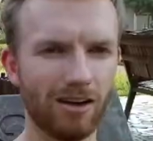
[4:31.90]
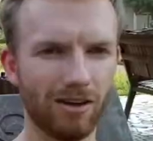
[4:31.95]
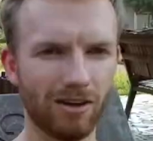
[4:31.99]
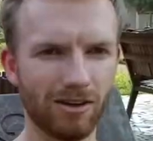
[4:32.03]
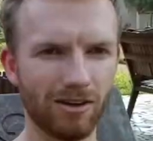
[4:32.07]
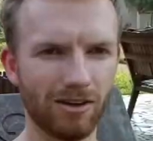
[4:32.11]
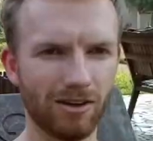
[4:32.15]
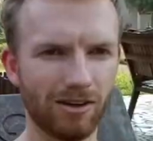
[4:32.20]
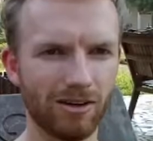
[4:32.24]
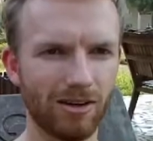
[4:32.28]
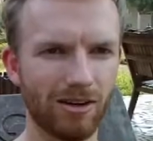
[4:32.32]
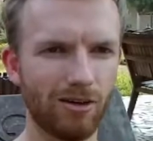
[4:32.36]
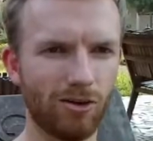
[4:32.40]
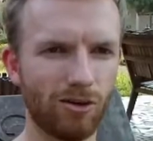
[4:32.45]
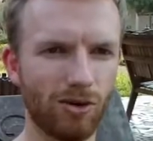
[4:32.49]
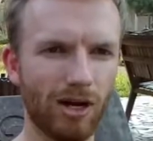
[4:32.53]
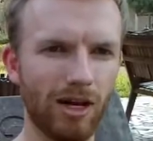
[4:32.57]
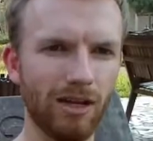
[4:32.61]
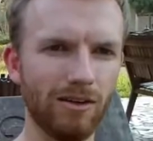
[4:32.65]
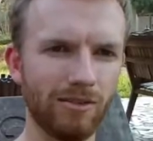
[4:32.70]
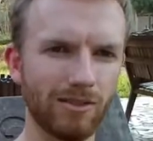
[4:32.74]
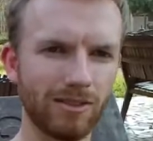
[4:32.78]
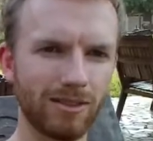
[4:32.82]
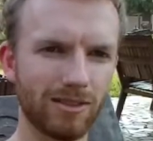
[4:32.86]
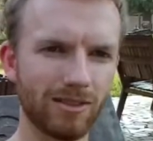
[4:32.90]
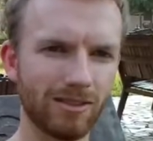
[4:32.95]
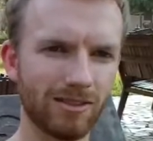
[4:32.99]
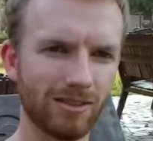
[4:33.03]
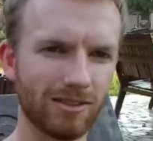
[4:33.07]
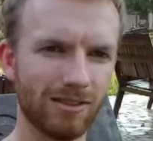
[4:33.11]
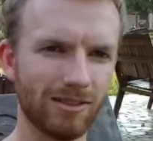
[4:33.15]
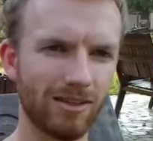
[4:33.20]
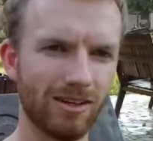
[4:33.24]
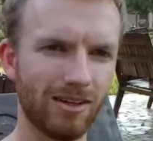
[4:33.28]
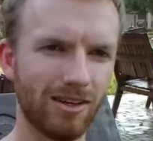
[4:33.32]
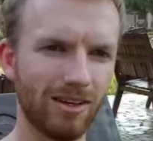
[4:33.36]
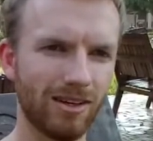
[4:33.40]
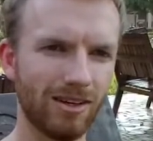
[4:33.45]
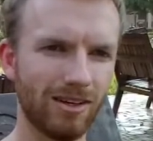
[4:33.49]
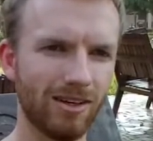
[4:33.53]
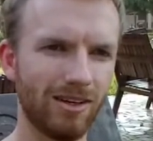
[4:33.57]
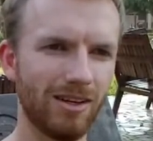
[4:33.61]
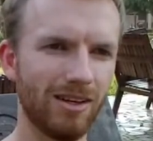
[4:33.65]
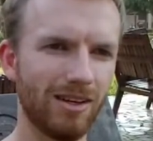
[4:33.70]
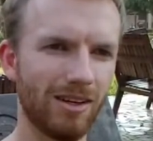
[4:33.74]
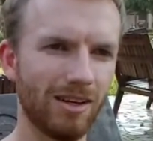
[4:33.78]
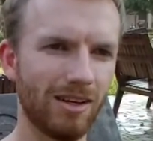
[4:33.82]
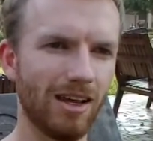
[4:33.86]
are arrived
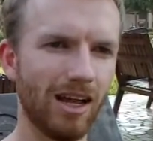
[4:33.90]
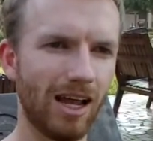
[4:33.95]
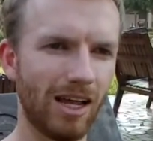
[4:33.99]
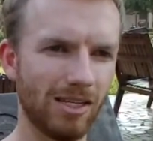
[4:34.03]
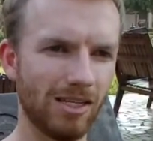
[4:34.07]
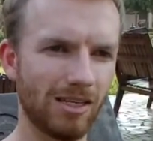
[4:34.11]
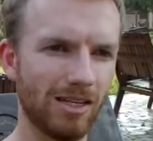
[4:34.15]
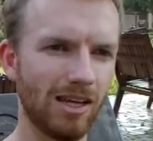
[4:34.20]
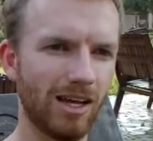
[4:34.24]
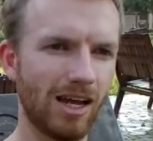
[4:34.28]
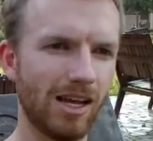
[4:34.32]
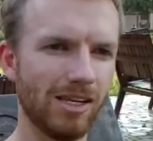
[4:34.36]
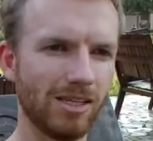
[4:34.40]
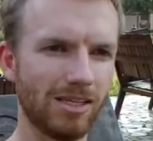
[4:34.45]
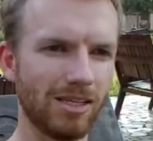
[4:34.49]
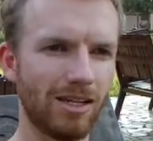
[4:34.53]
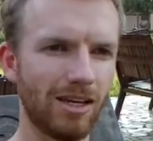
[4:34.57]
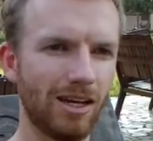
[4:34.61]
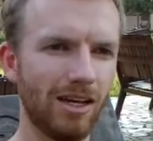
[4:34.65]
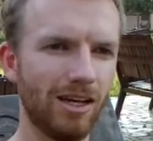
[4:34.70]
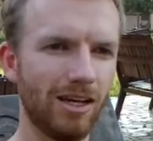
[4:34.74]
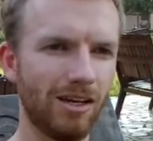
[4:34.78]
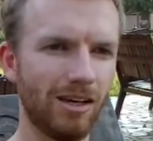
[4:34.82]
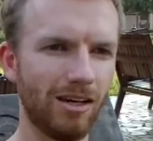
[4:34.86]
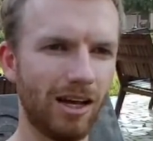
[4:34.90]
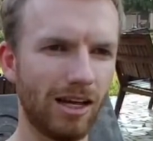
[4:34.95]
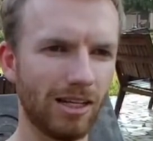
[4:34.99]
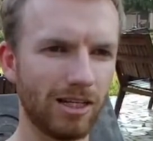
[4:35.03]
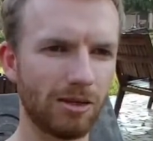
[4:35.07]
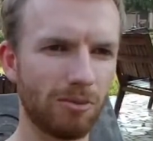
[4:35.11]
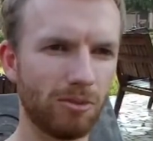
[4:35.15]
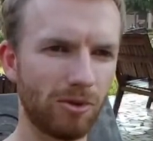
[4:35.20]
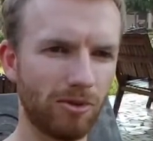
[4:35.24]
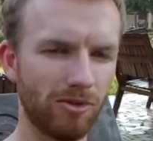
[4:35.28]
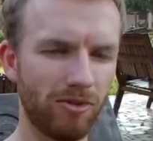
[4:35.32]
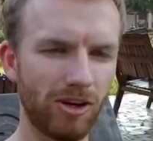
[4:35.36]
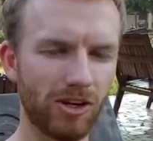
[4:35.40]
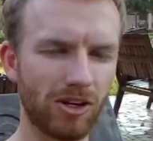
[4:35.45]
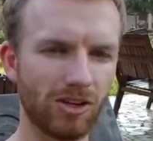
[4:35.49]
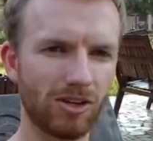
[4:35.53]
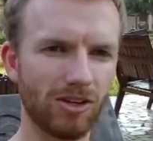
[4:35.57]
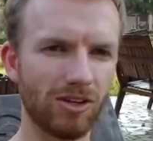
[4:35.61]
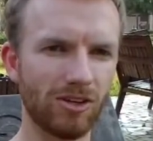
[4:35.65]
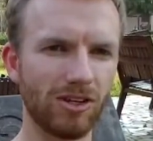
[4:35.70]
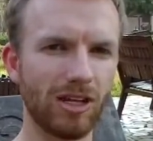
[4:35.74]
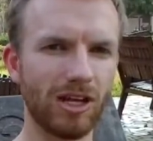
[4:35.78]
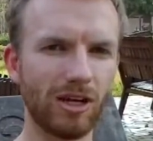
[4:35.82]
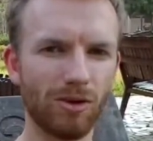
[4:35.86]
as a, as a, as a
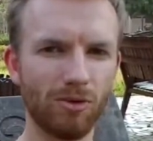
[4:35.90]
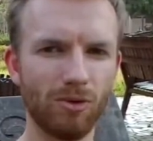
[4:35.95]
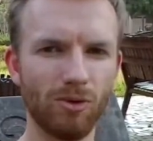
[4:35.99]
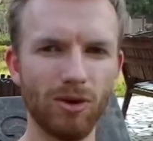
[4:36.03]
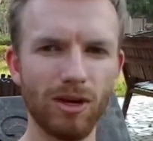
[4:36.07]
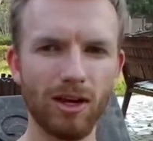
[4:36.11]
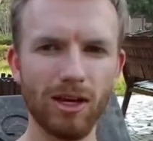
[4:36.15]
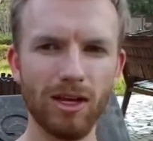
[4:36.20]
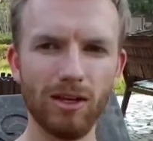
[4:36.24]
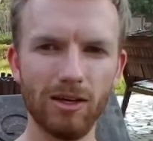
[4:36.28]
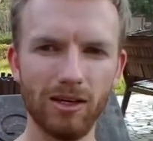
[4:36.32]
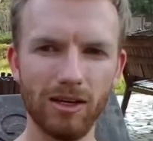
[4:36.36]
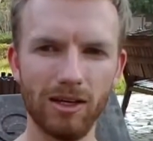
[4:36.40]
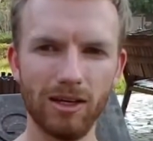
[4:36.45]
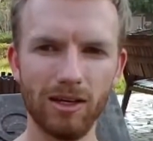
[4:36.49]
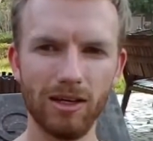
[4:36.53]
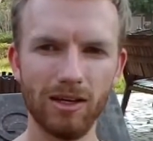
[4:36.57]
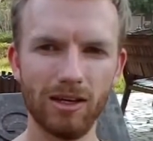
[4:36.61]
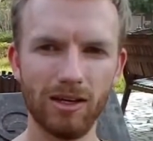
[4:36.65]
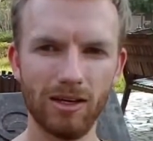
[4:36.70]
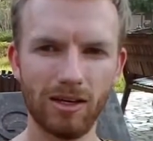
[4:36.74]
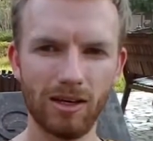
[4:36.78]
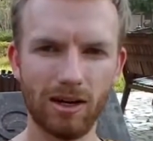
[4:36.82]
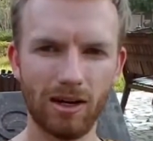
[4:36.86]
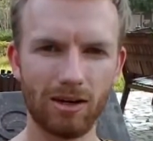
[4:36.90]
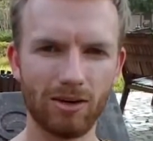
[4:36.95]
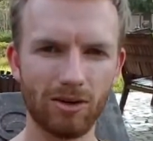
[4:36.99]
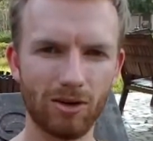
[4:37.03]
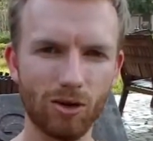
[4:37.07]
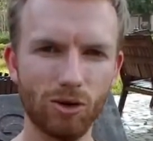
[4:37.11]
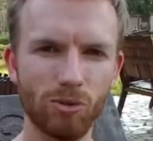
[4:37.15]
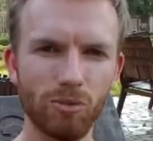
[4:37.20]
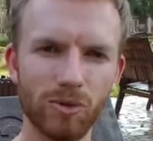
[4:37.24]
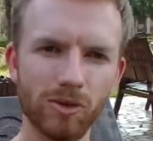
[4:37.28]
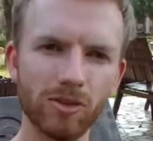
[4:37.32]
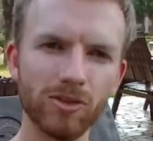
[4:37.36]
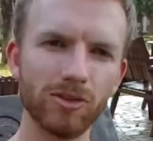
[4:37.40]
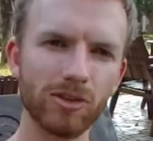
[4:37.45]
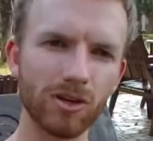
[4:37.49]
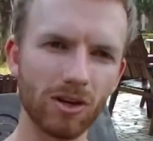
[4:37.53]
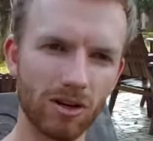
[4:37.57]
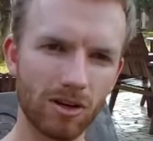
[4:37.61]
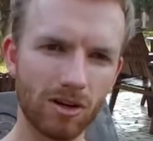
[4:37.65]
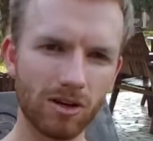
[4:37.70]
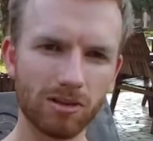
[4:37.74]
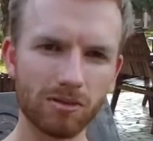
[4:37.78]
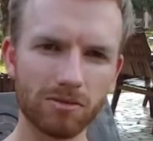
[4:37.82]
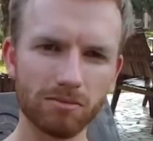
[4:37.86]
professional. They really are open to
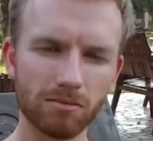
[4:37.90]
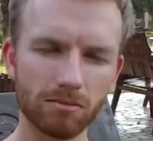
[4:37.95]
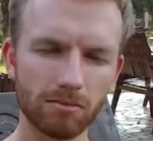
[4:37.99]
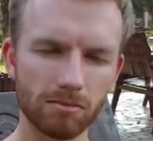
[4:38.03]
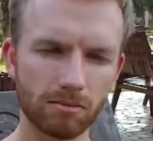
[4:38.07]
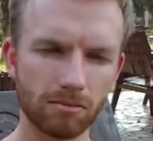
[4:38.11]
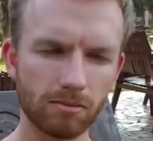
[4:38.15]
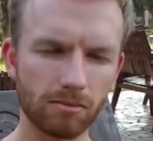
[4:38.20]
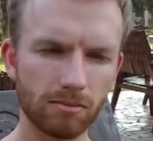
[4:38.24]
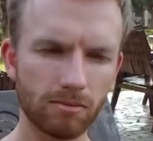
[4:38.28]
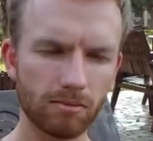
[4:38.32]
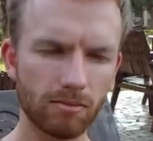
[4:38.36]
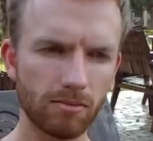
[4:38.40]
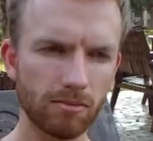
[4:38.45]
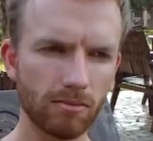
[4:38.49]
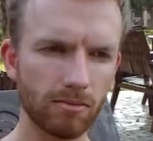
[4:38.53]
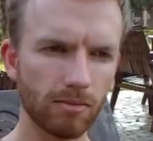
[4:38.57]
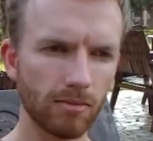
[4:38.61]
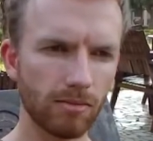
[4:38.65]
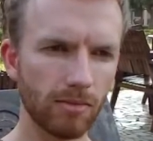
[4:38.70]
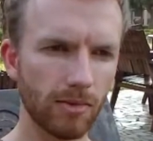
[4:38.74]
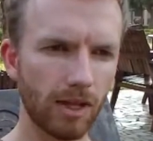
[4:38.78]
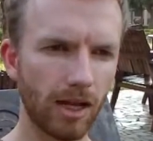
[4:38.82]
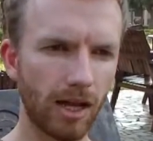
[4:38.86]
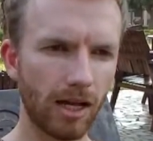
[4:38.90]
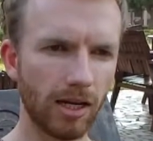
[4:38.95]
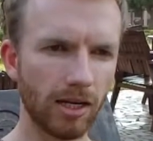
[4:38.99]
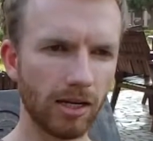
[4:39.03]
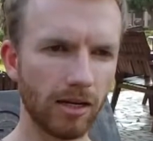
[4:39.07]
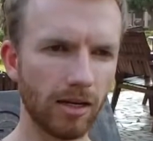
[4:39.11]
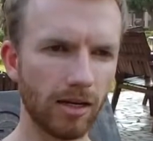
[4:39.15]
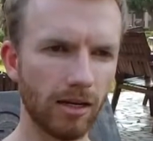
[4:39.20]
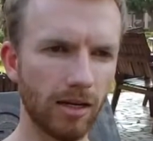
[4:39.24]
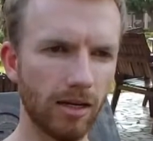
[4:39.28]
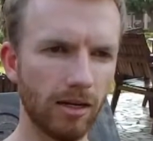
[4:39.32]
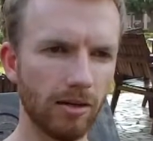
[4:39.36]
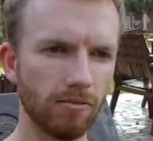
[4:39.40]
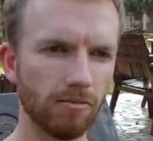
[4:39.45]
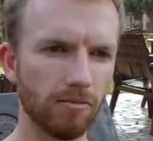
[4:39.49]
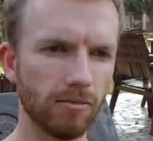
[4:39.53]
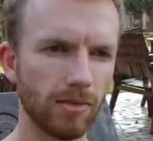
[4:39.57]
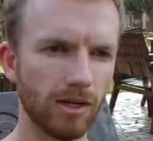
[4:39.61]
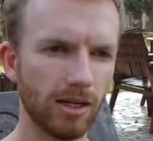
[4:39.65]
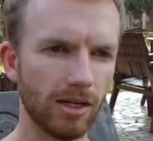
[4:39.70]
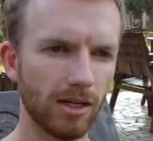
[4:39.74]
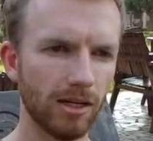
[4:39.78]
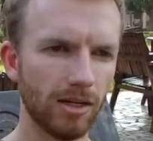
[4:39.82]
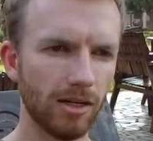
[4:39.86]
learn, and uh,
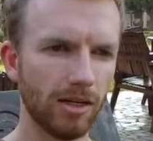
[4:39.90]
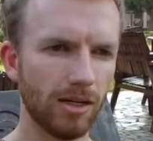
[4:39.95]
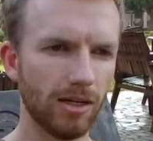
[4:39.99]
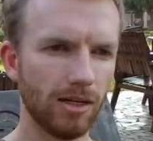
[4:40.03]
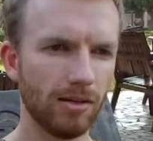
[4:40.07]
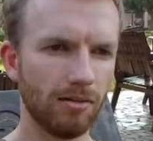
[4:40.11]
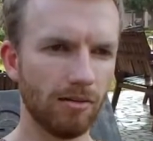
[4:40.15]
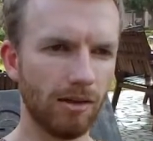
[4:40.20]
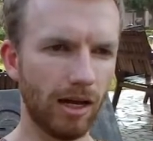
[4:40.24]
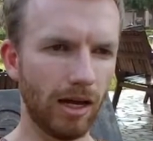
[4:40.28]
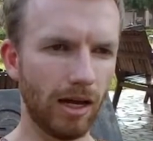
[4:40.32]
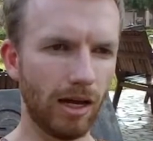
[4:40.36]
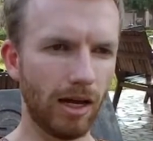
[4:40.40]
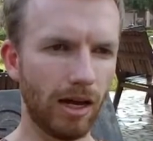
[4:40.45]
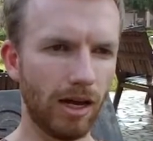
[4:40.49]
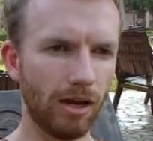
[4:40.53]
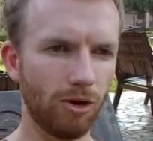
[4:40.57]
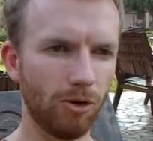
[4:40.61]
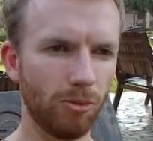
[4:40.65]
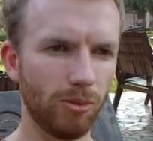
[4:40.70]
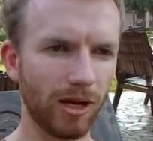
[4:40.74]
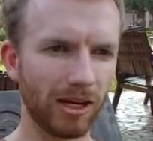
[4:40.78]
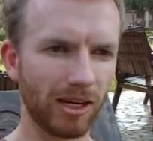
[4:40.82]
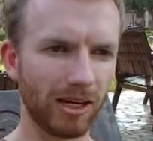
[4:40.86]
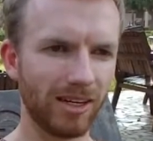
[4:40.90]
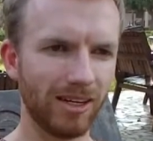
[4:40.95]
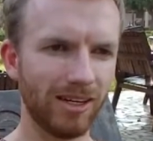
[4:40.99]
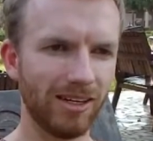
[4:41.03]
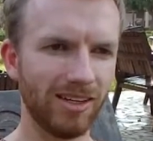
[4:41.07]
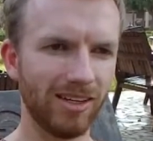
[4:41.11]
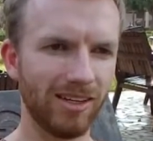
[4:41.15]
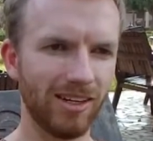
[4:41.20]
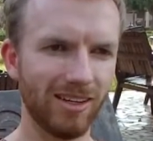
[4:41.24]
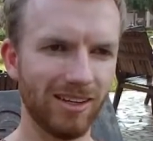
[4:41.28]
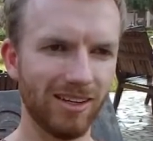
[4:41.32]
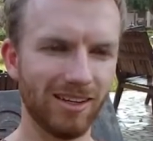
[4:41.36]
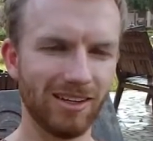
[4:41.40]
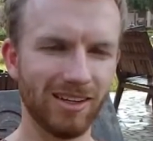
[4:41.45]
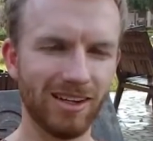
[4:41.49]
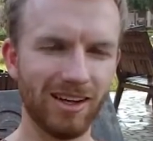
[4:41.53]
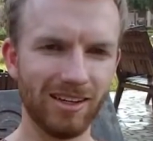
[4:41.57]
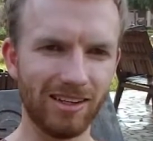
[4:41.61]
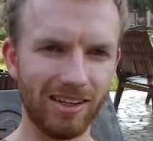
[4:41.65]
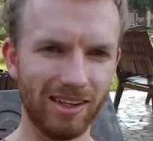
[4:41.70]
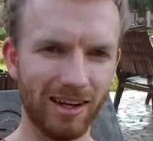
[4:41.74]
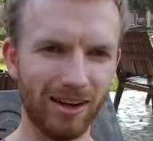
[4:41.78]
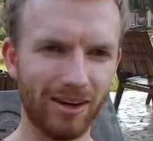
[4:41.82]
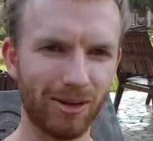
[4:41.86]
yeah, I hope I can uh,
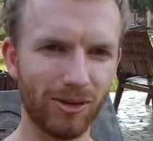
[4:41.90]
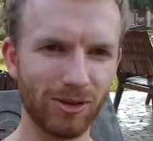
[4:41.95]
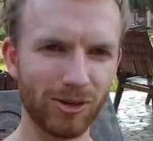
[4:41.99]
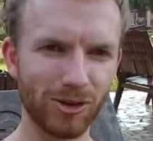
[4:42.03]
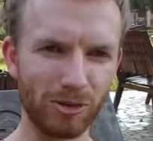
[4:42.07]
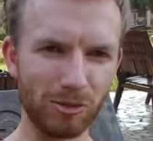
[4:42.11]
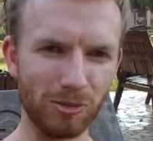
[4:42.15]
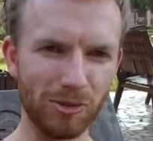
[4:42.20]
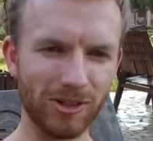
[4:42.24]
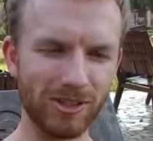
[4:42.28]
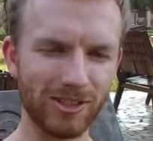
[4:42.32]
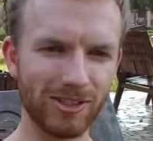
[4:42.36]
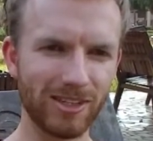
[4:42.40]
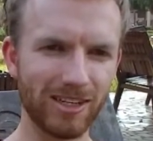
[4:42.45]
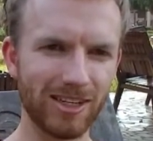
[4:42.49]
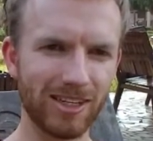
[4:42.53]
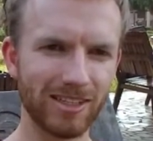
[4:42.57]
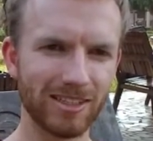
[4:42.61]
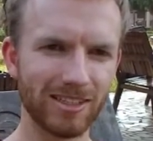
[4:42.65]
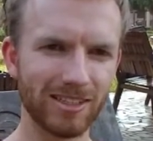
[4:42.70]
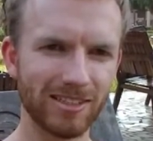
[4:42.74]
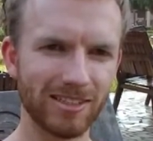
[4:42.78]
I can contribute to that.